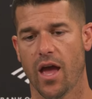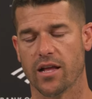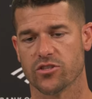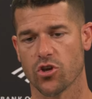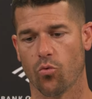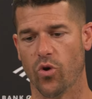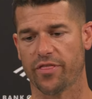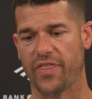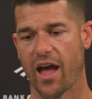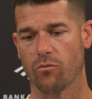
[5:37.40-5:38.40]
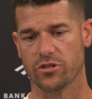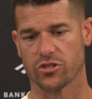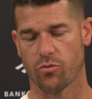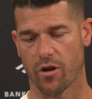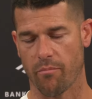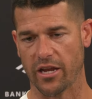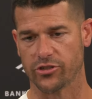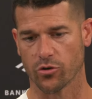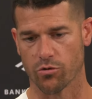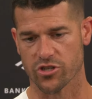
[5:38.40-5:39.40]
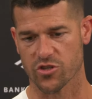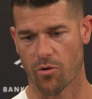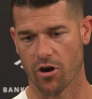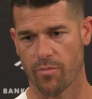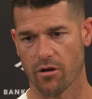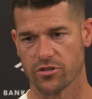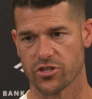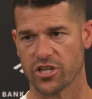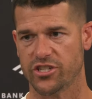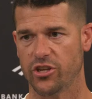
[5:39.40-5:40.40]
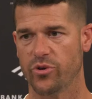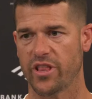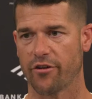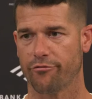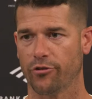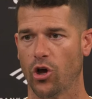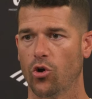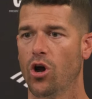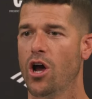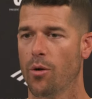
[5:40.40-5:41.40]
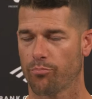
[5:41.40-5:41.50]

and so with that, we just want to make sure we're smart about just continuing that flow.